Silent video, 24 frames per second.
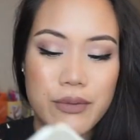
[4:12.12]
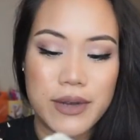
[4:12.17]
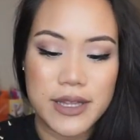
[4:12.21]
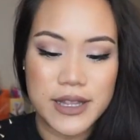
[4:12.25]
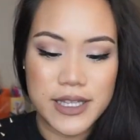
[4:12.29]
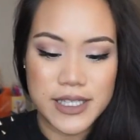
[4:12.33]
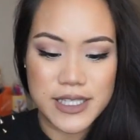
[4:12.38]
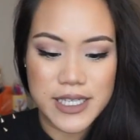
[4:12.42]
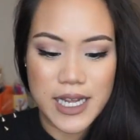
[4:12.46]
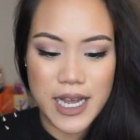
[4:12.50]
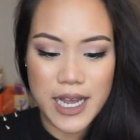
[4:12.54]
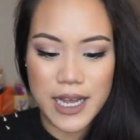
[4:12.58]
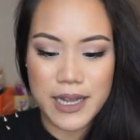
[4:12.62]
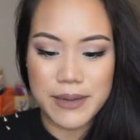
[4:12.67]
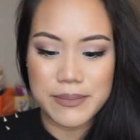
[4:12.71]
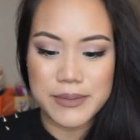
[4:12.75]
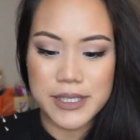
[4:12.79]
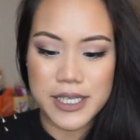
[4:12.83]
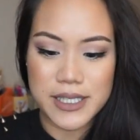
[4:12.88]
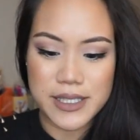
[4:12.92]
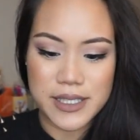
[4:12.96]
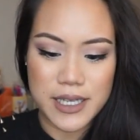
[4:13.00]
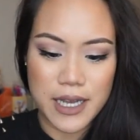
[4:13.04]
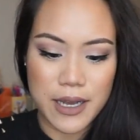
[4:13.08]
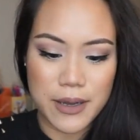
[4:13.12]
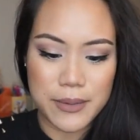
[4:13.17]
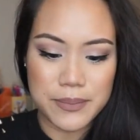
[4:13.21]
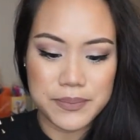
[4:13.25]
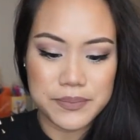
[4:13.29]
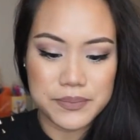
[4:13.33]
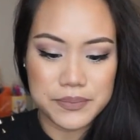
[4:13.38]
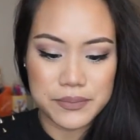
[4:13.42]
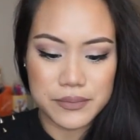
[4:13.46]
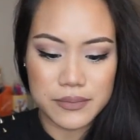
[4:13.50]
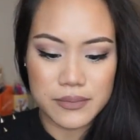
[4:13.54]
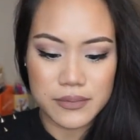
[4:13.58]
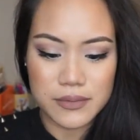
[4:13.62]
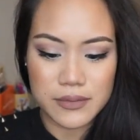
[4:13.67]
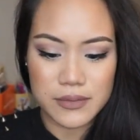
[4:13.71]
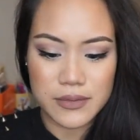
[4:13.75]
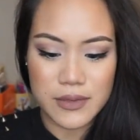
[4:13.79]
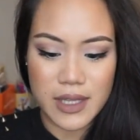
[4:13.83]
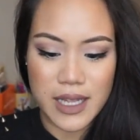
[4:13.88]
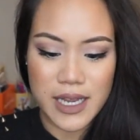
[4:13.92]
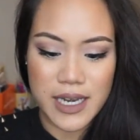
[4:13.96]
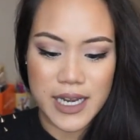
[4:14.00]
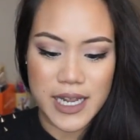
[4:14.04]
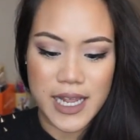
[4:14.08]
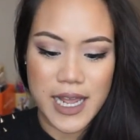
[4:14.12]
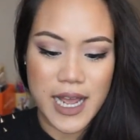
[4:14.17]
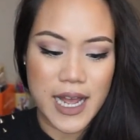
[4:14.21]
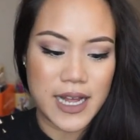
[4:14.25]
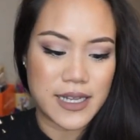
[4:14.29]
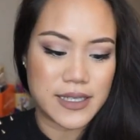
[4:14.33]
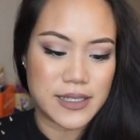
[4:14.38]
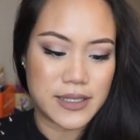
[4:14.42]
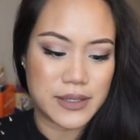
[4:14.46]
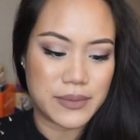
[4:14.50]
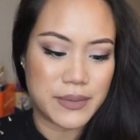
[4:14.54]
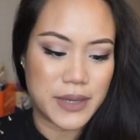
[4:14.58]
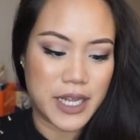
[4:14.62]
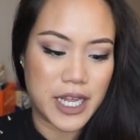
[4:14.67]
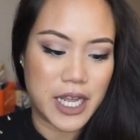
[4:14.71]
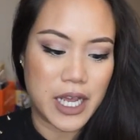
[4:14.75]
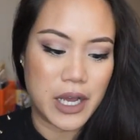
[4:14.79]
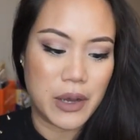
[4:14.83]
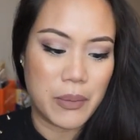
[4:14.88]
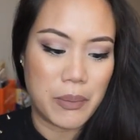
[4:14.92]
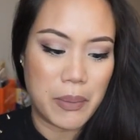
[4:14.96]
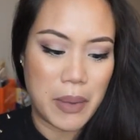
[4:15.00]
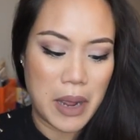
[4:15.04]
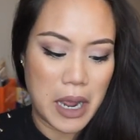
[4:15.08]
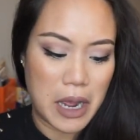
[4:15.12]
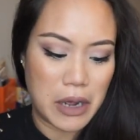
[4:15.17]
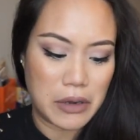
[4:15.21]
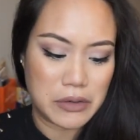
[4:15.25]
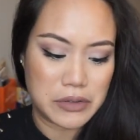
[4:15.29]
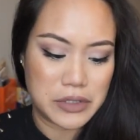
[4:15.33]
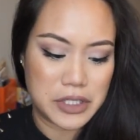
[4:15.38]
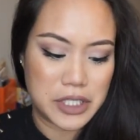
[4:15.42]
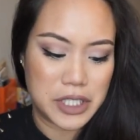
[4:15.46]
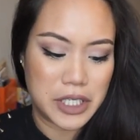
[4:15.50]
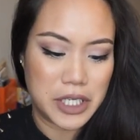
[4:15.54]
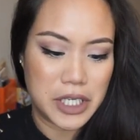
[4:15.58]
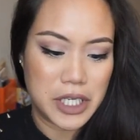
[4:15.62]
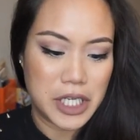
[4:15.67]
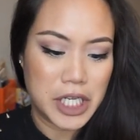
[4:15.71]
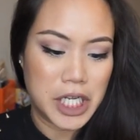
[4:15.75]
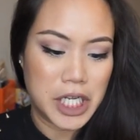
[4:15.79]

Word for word: when the time does come and he asked me about,